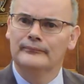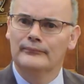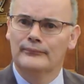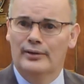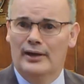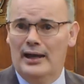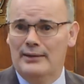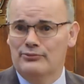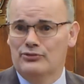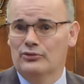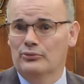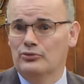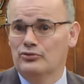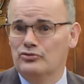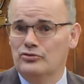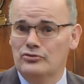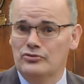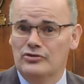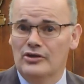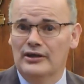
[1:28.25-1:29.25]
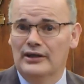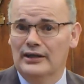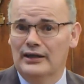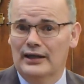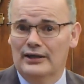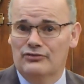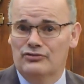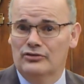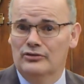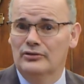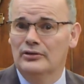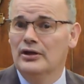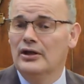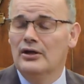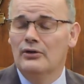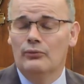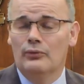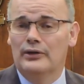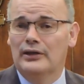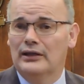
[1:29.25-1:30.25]
Perhaps it was used in connection
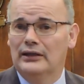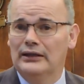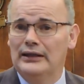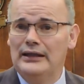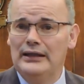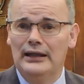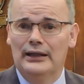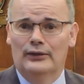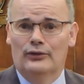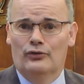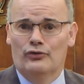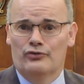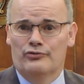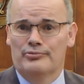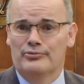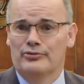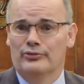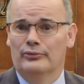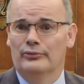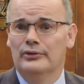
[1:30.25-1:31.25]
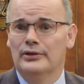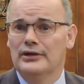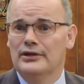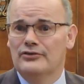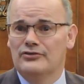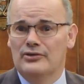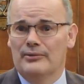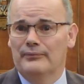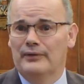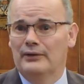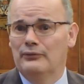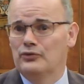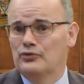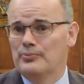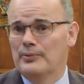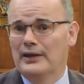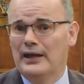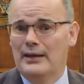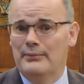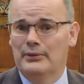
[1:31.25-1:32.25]
with cleaning the hospital, something
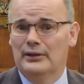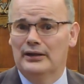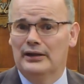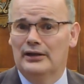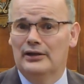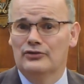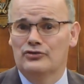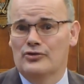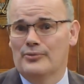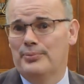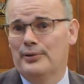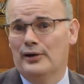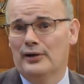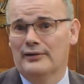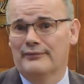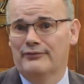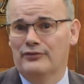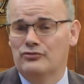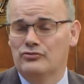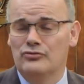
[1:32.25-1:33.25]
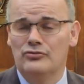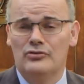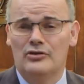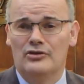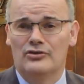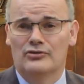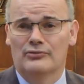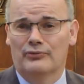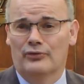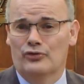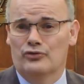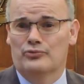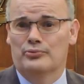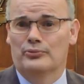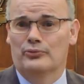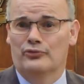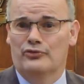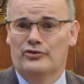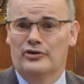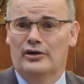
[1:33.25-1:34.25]
which became a larger part of the duties of
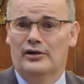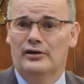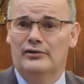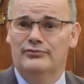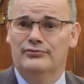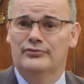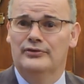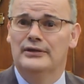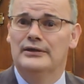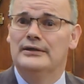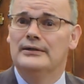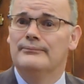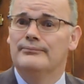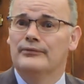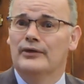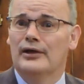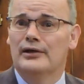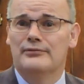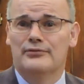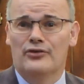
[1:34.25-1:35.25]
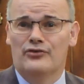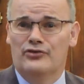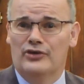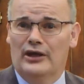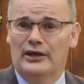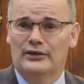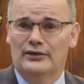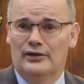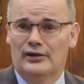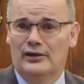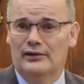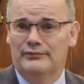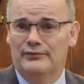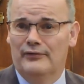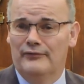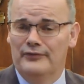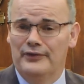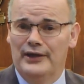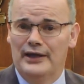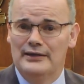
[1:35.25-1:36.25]
hospital staff over the second half
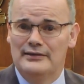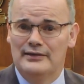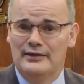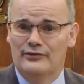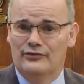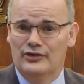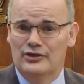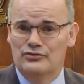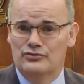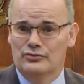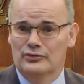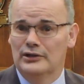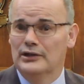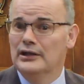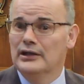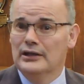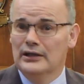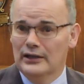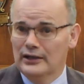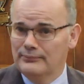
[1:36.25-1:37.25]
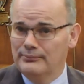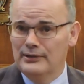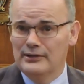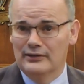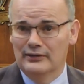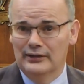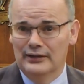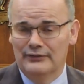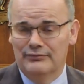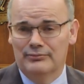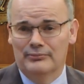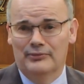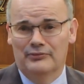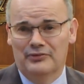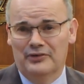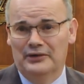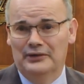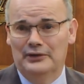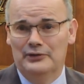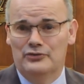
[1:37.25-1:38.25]
of the 18th century, admittedly from a
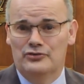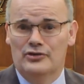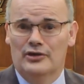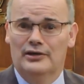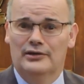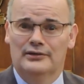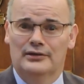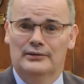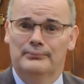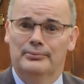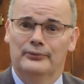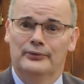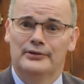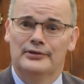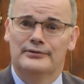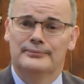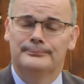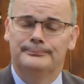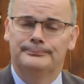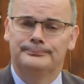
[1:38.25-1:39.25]
very low starting point.